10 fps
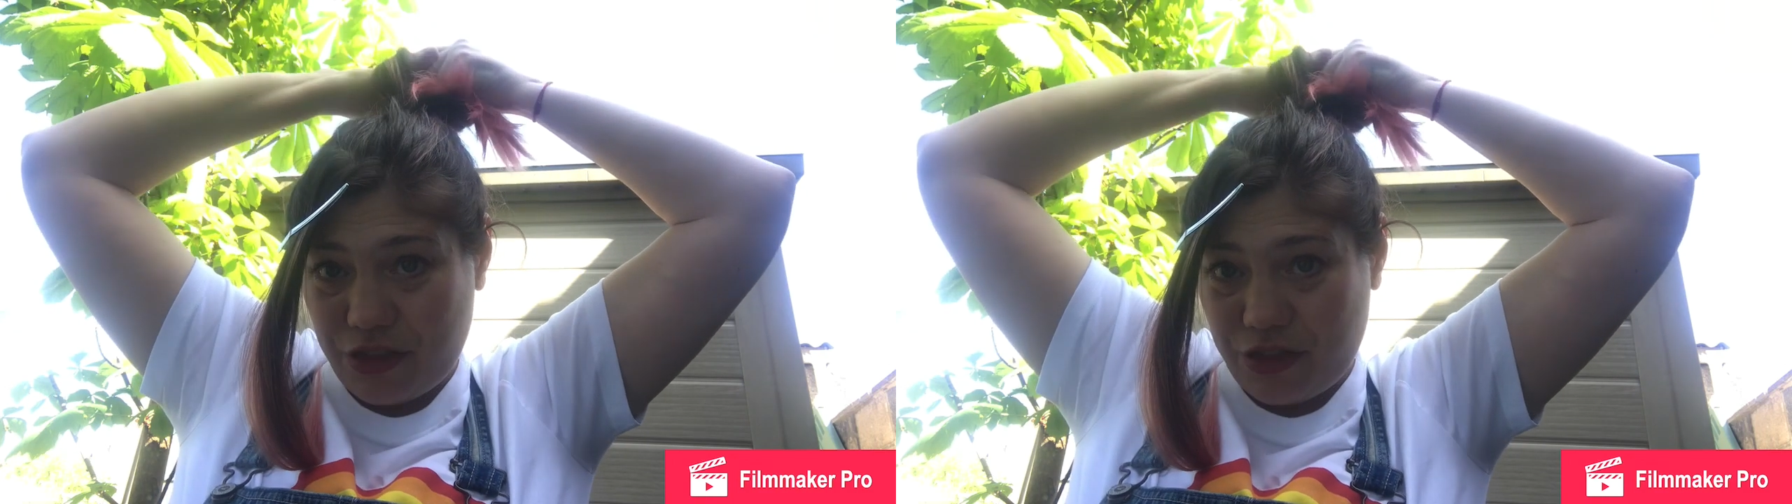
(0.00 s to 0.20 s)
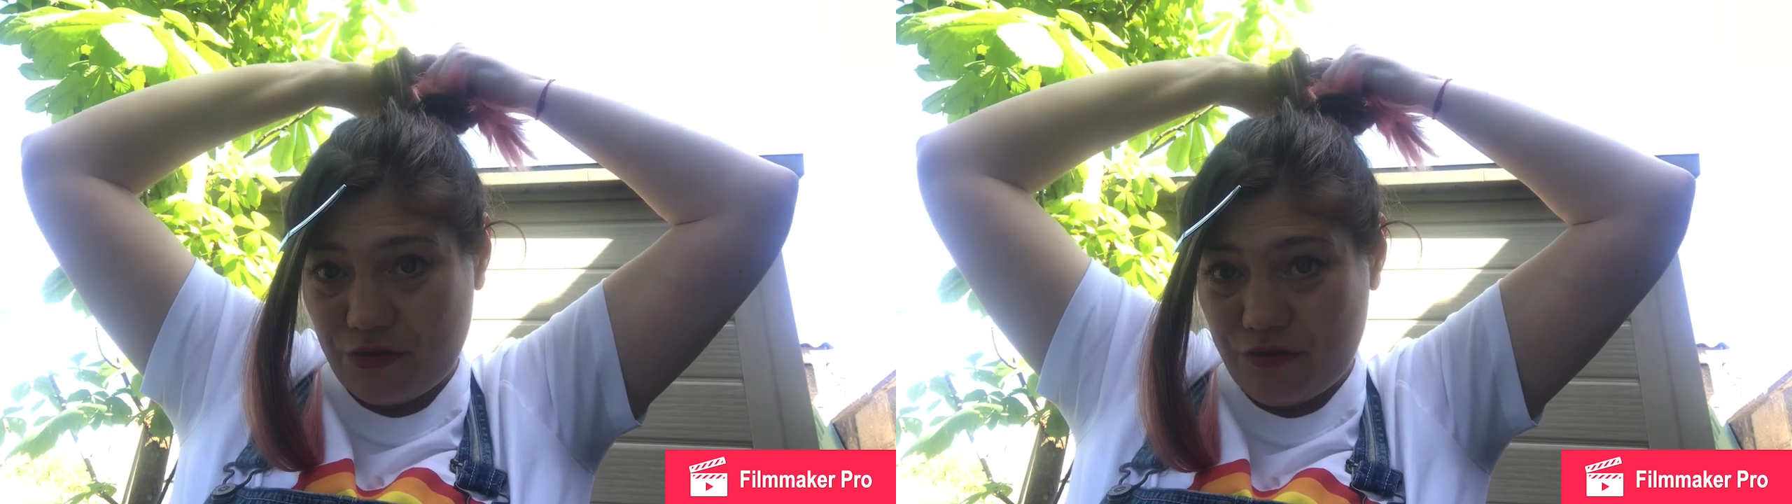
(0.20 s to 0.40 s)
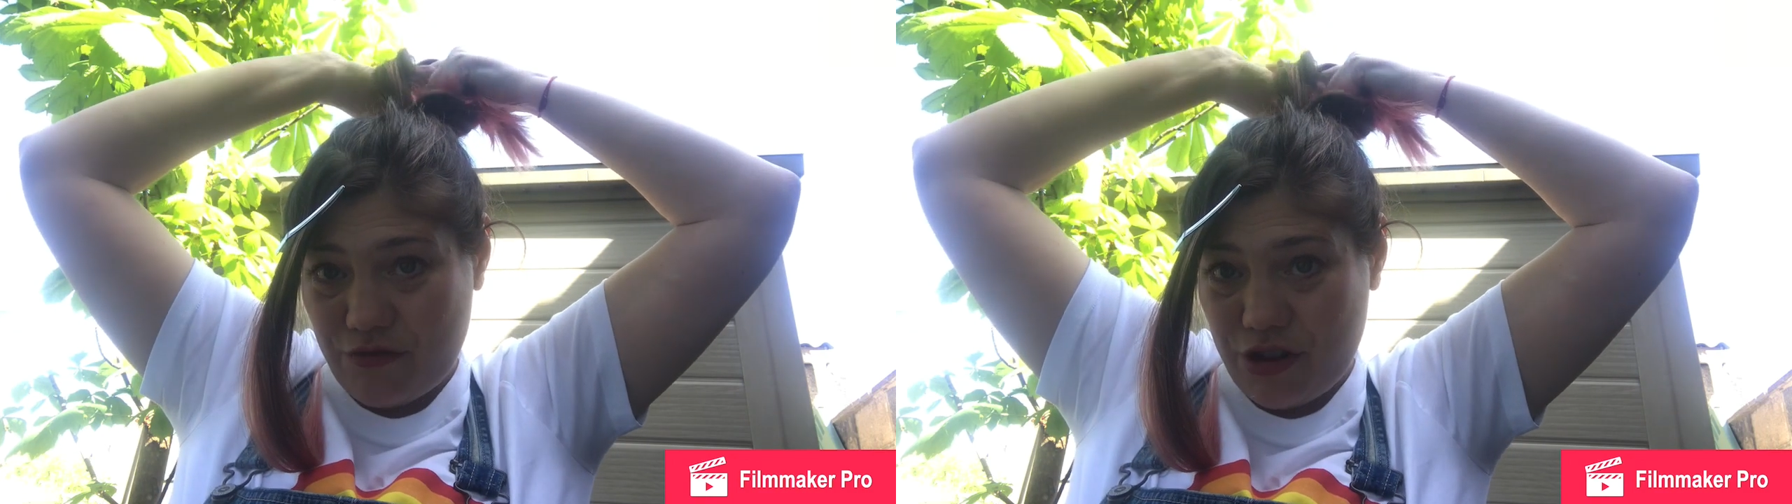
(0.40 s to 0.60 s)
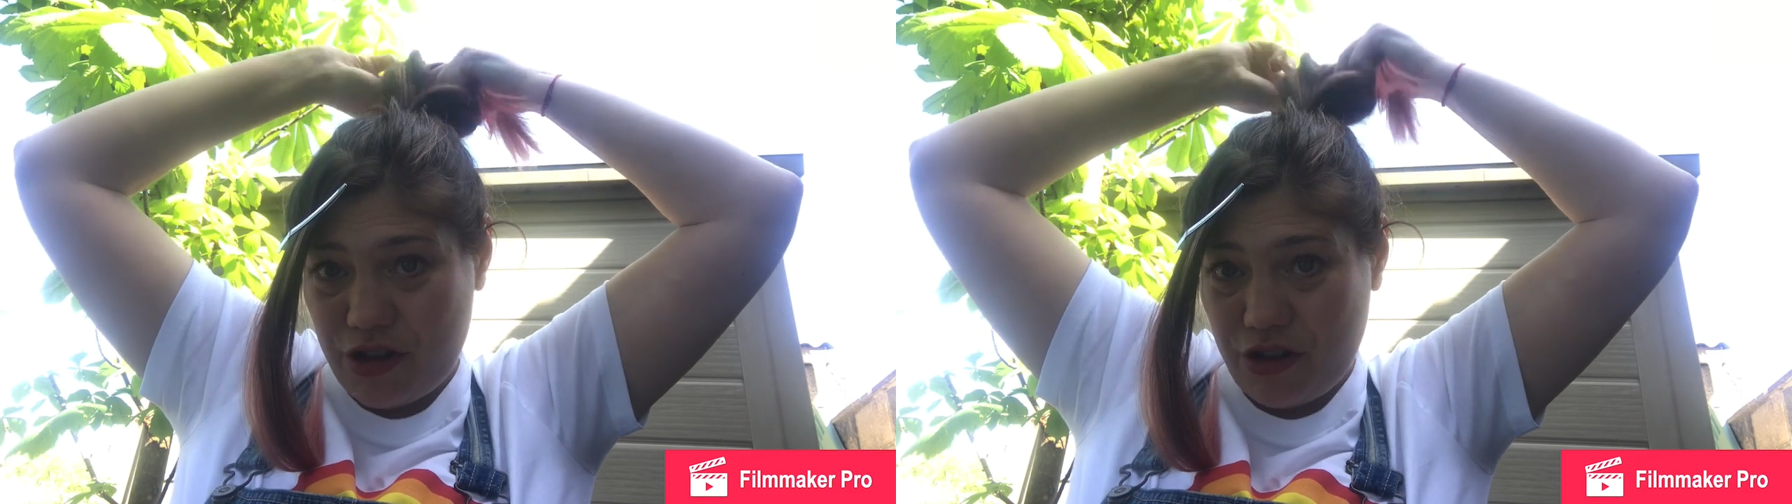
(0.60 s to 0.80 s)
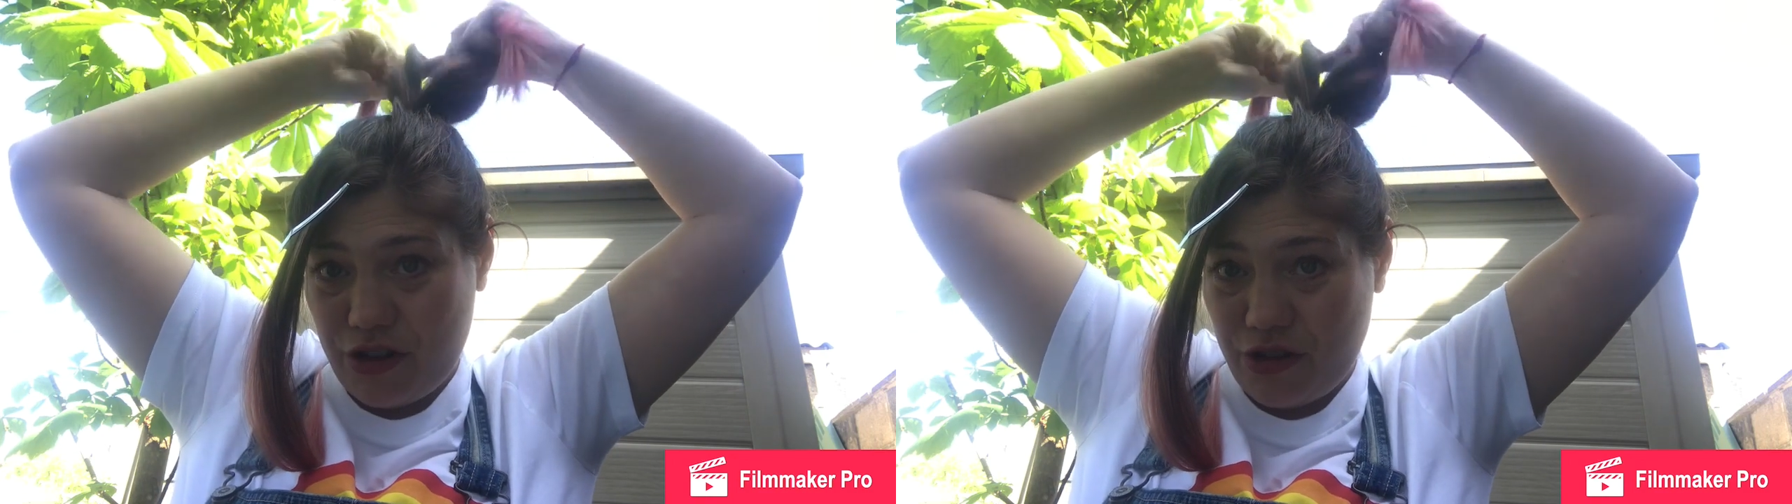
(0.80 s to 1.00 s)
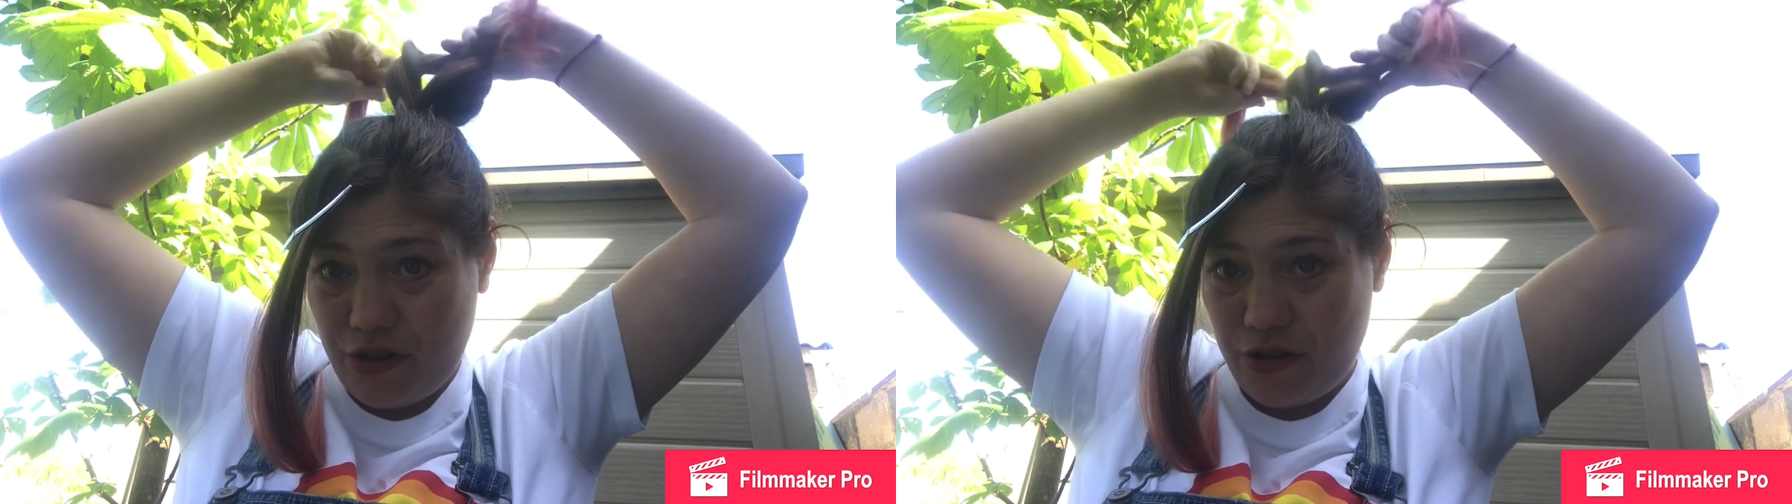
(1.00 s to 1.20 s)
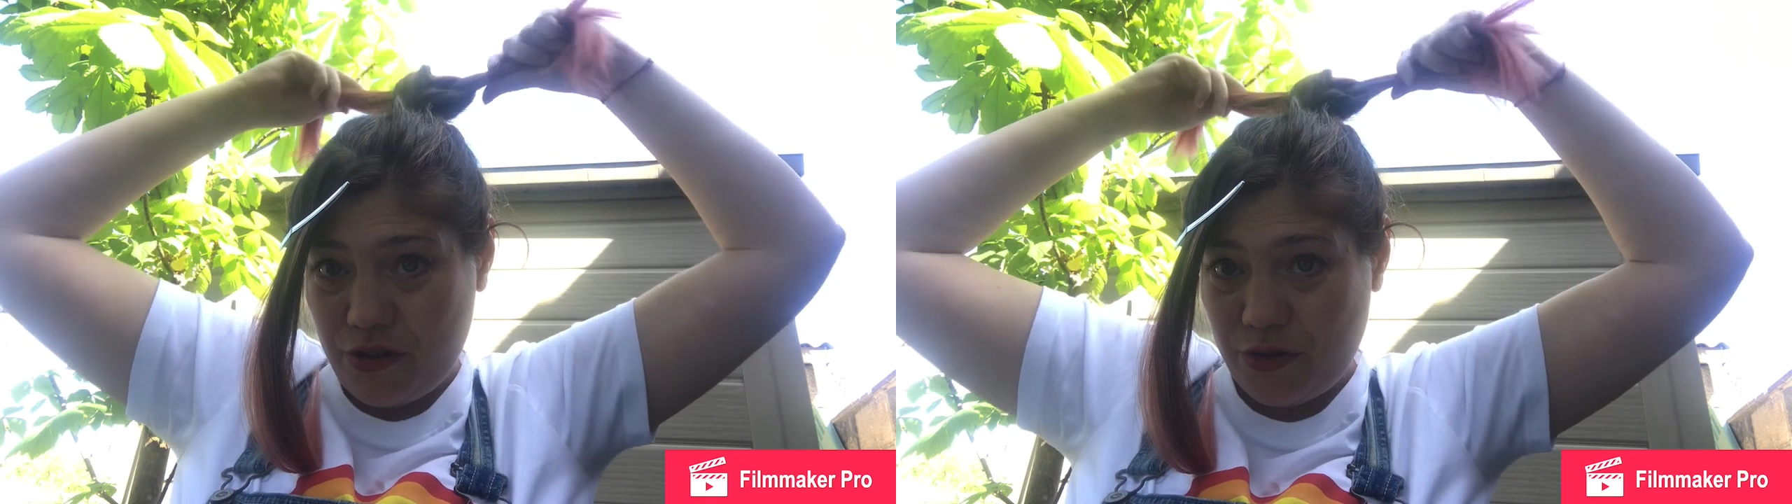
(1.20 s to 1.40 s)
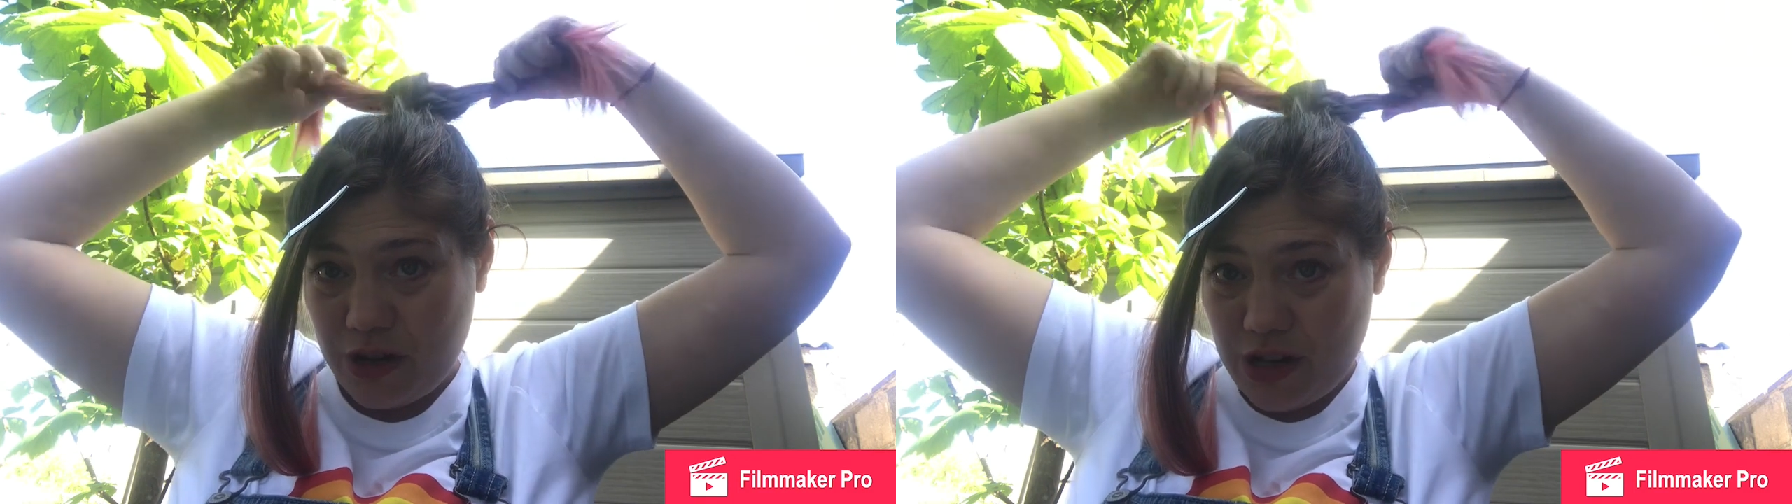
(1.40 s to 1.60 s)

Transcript: through,